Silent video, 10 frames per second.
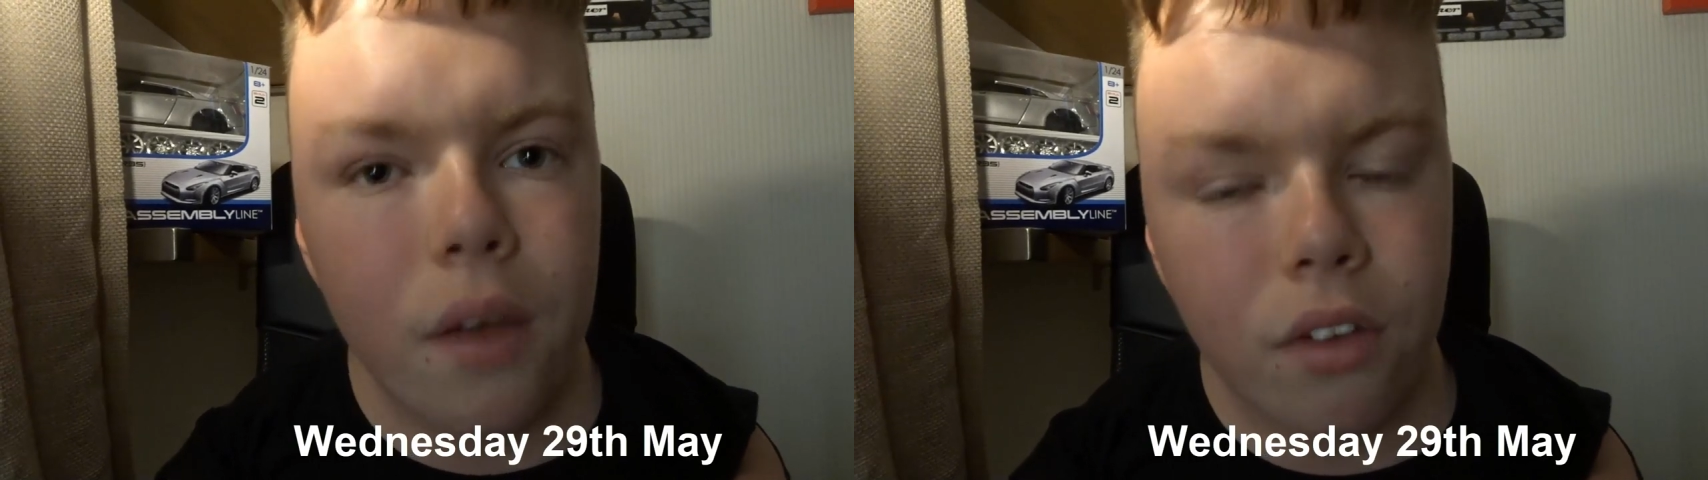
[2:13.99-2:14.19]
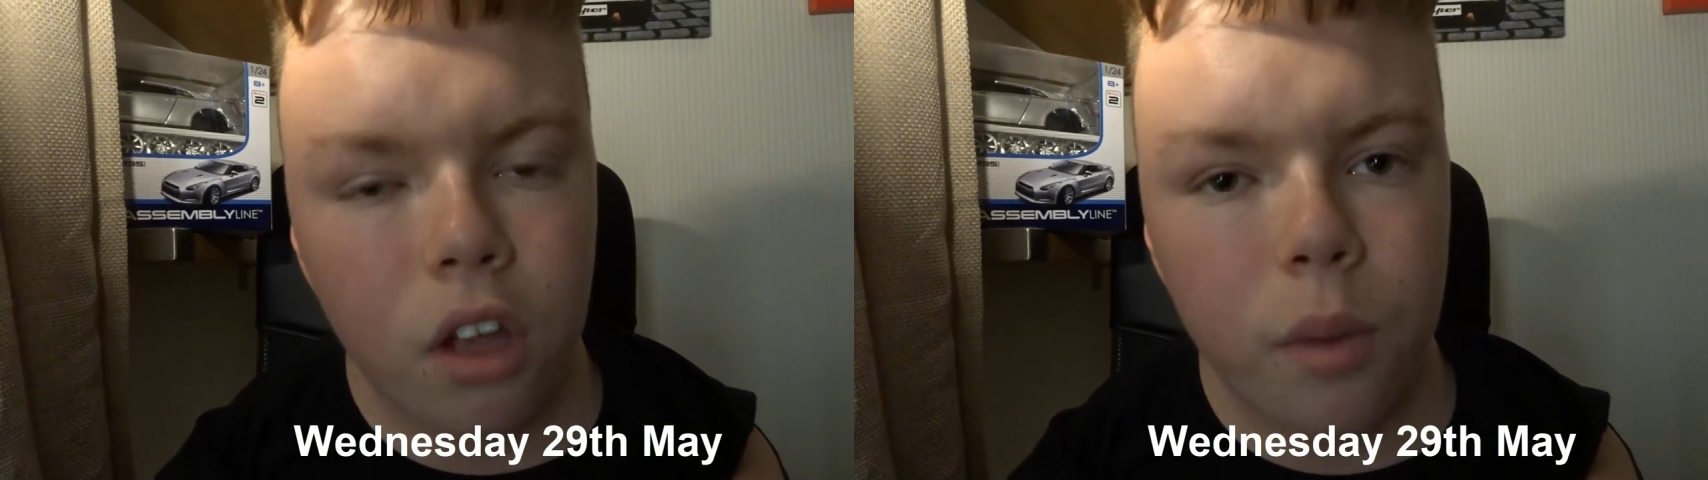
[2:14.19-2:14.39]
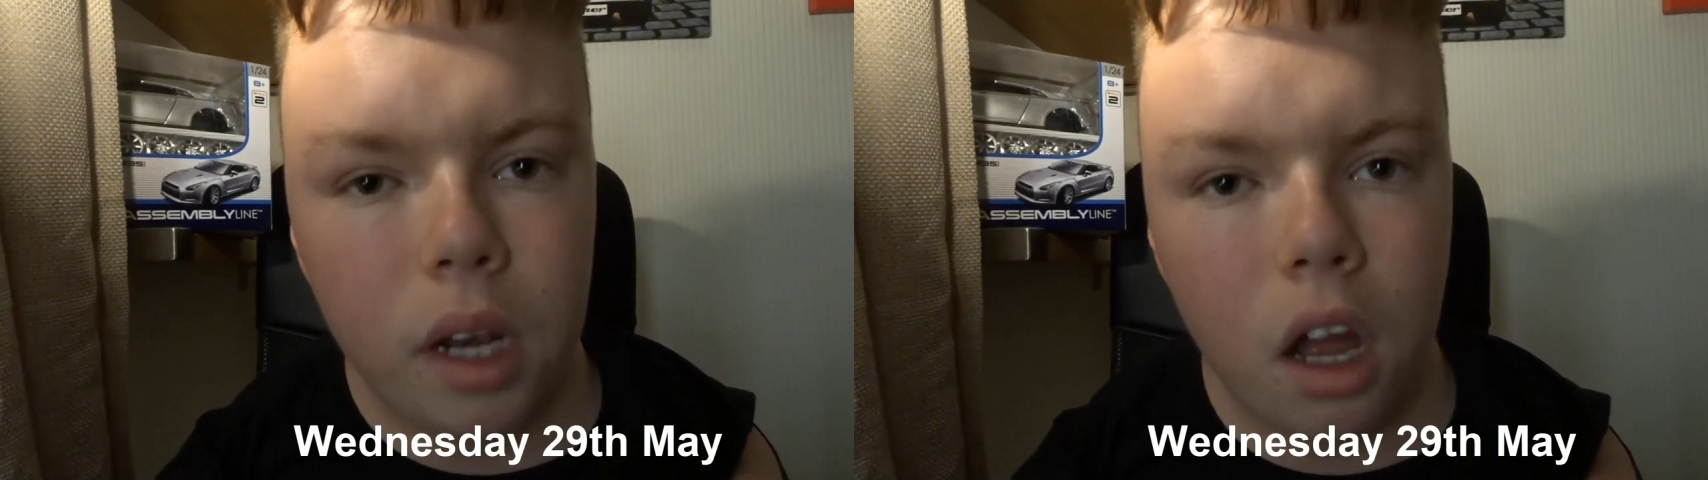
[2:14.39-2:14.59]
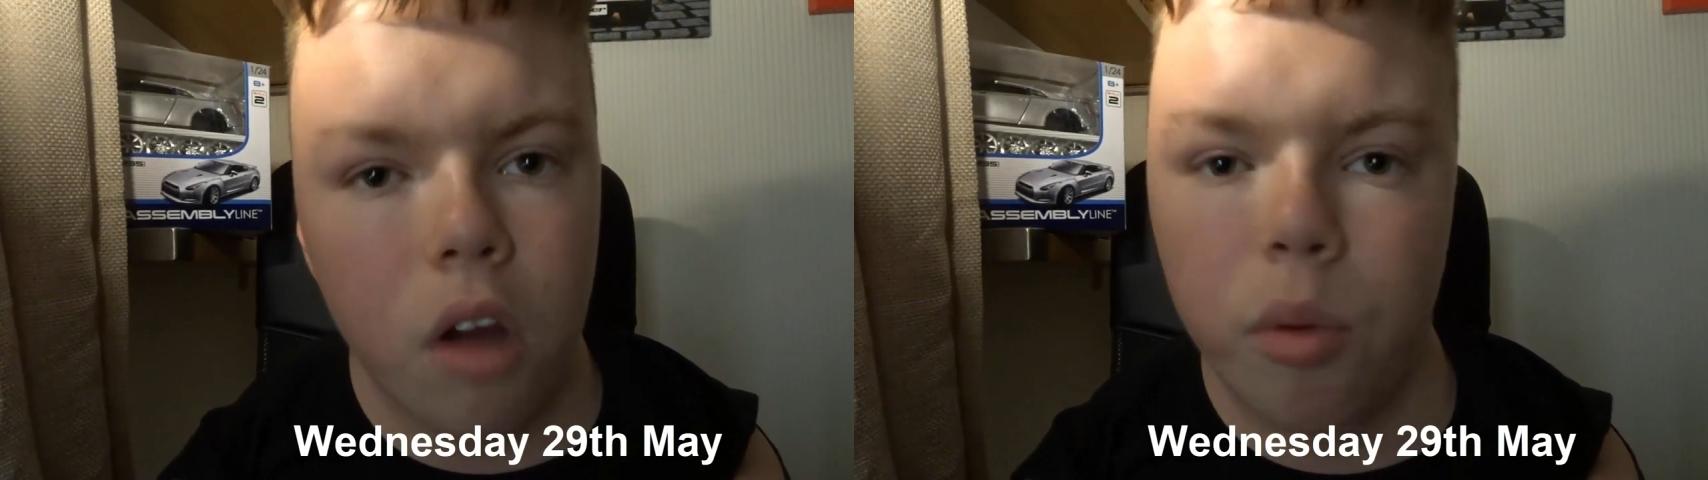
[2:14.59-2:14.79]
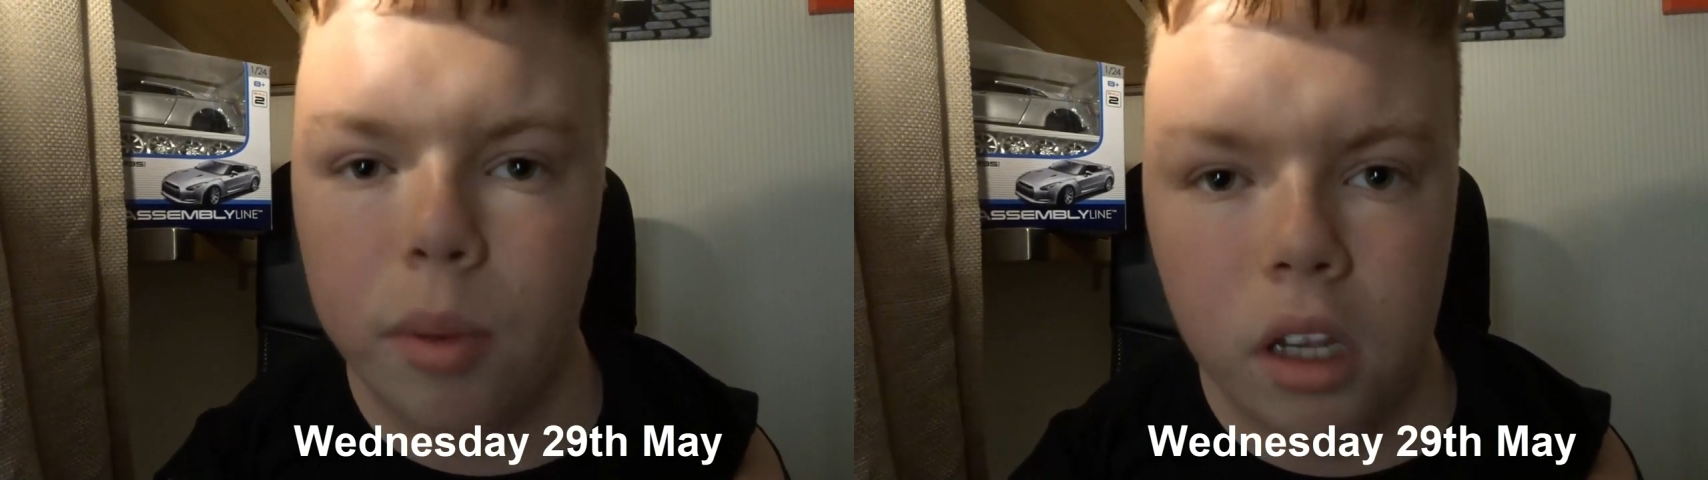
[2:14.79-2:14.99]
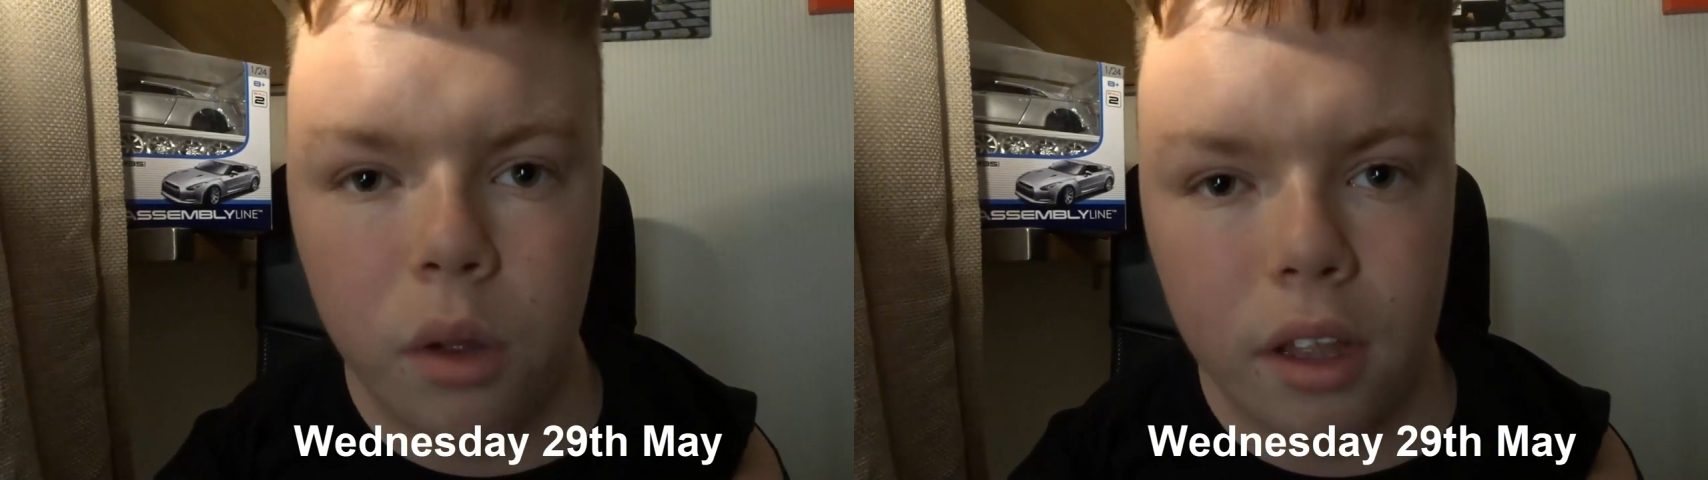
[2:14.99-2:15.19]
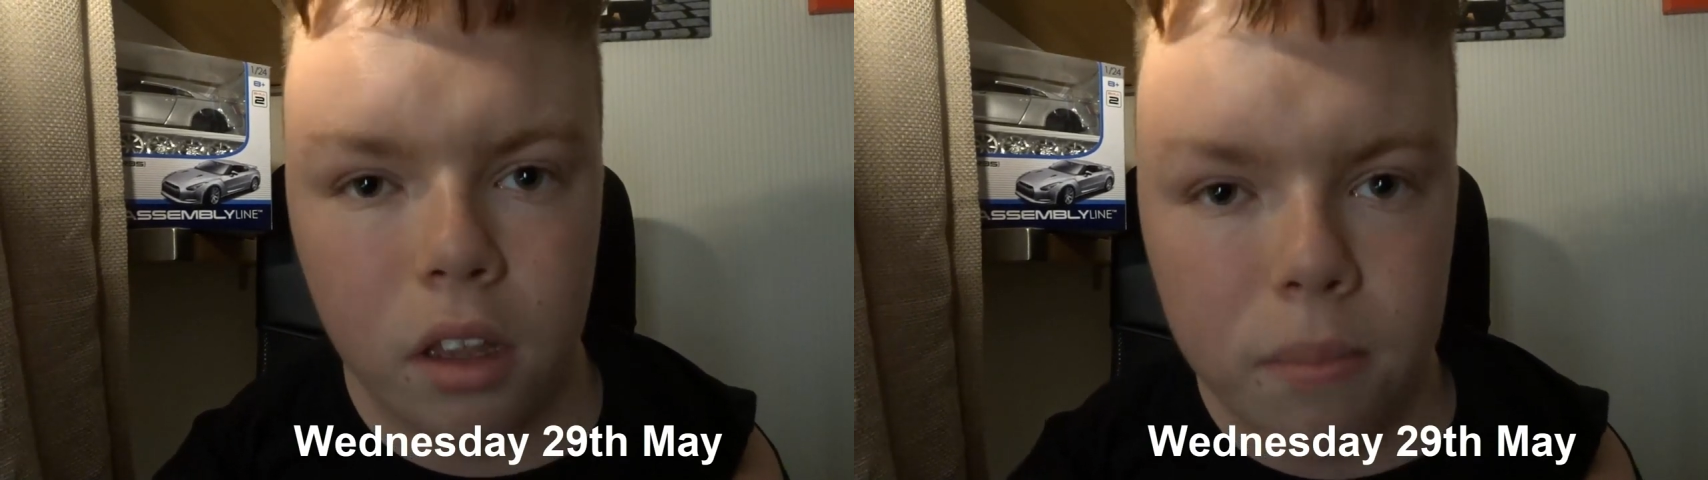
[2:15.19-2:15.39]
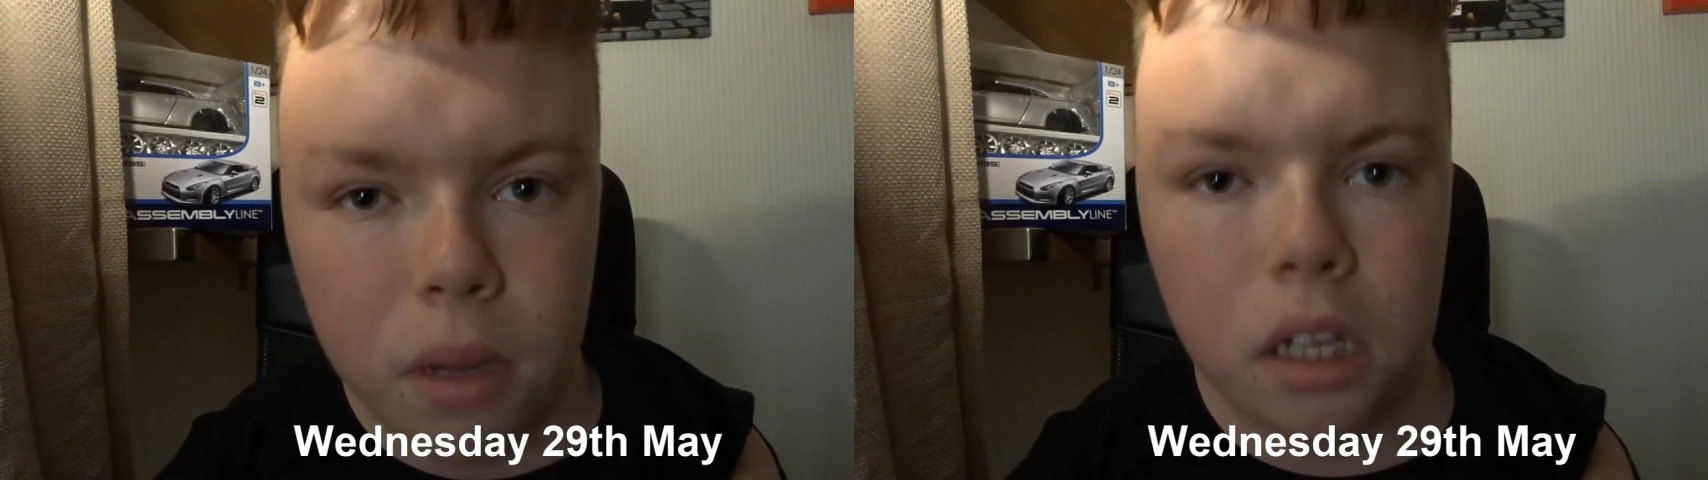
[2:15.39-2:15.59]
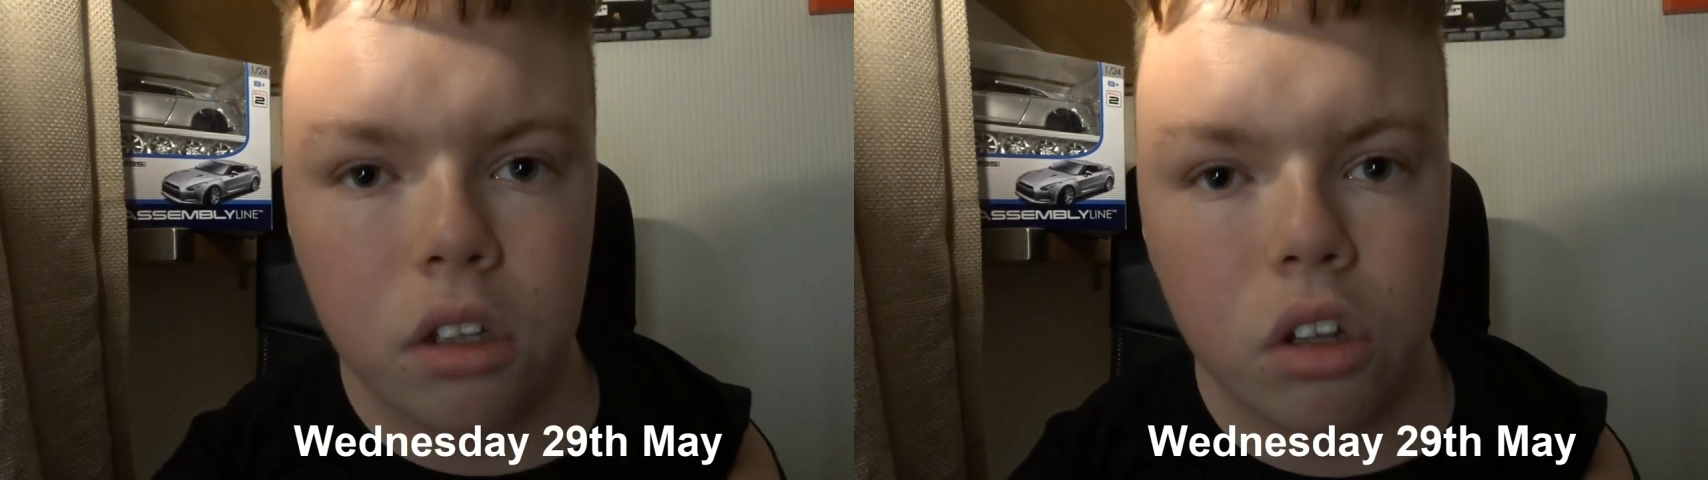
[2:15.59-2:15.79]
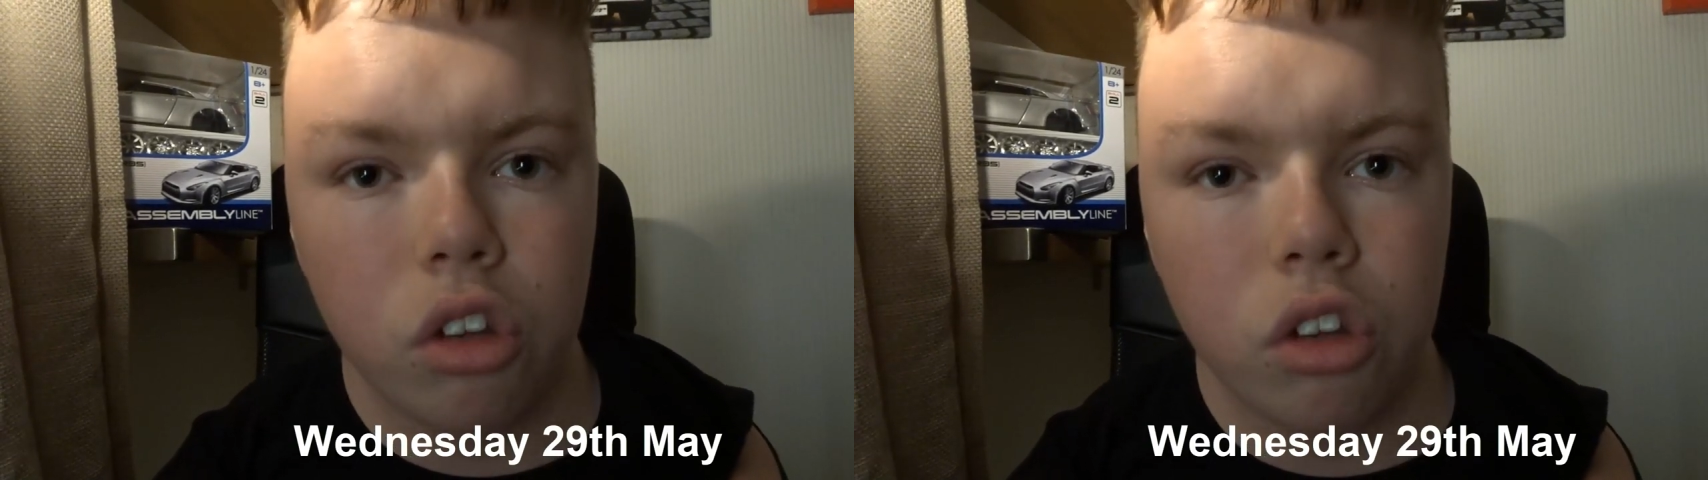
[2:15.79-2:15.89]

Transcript: Every time we laugh, we'll be donating some money